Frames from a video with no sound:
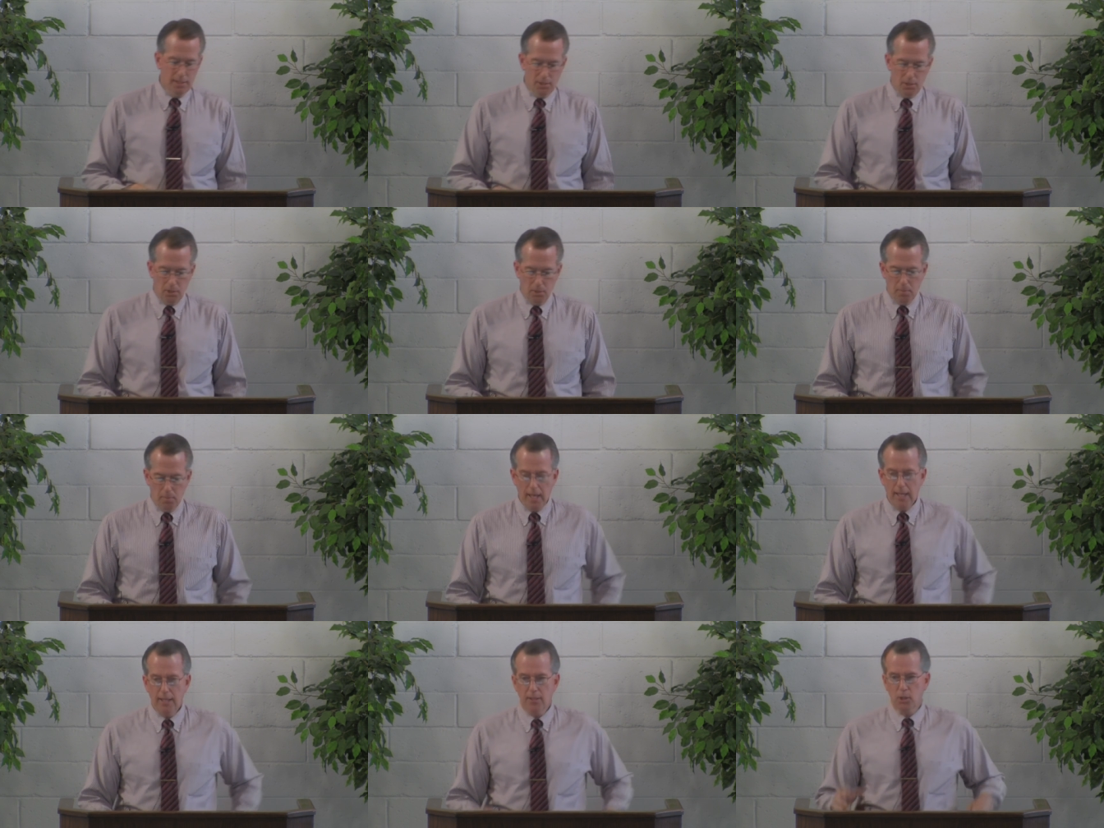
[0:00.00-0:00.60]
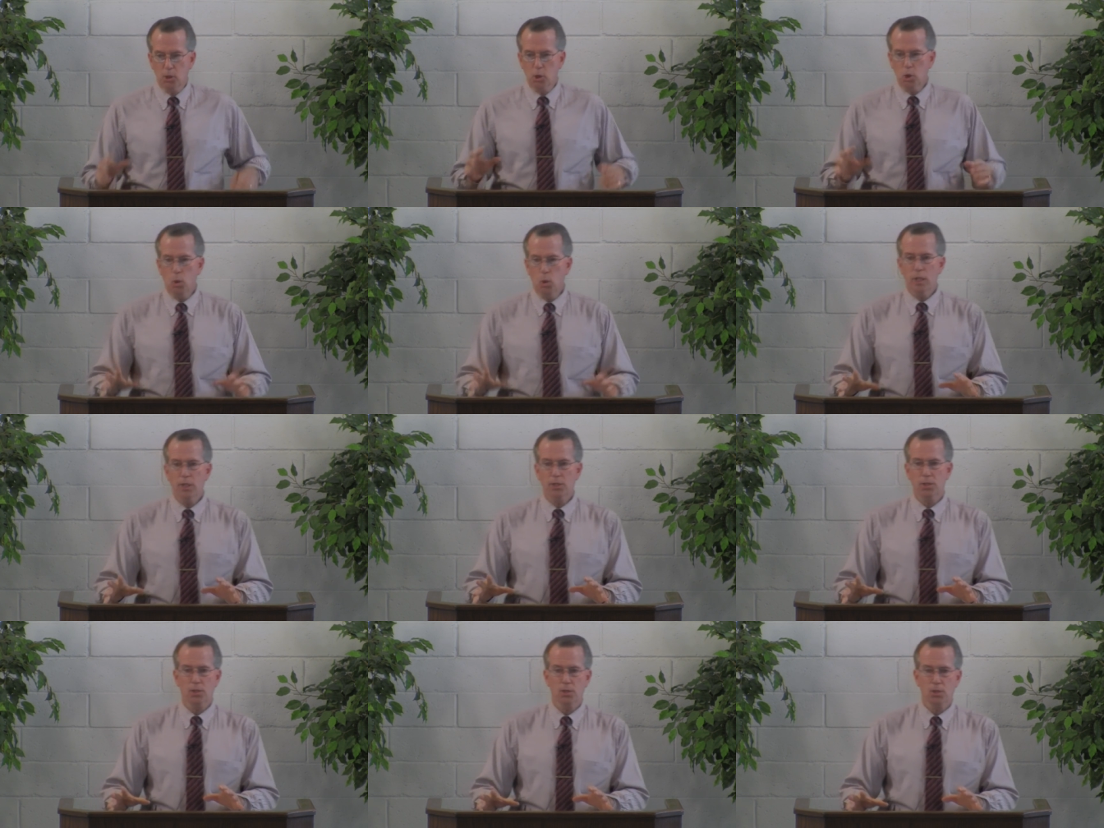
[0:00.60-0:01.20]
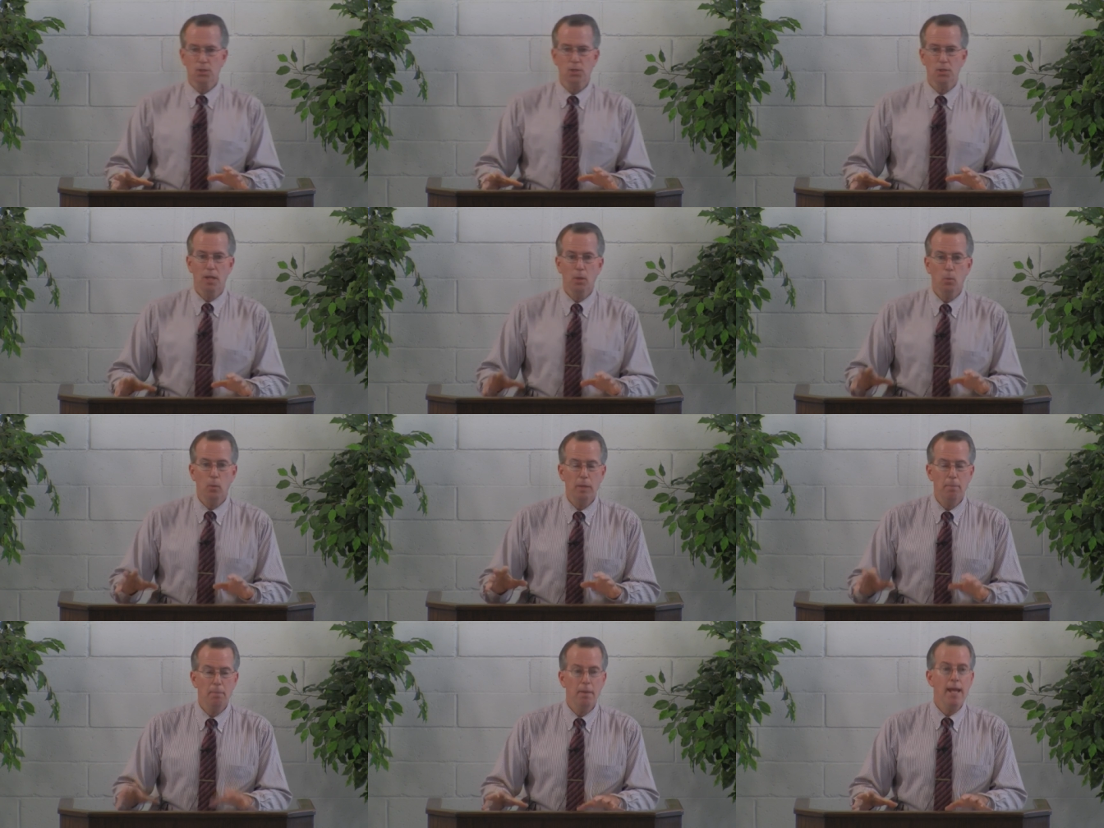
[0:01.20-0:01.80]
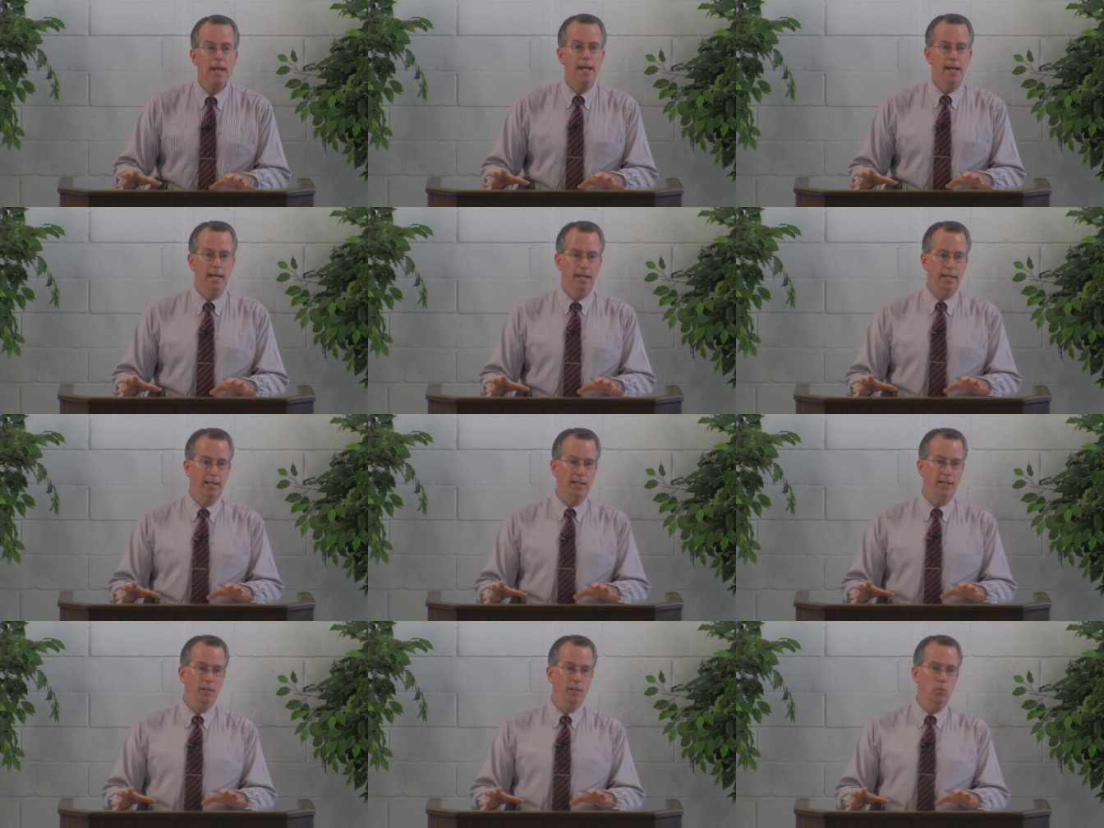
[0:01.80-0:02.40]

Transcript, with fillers: to make the choices that we make.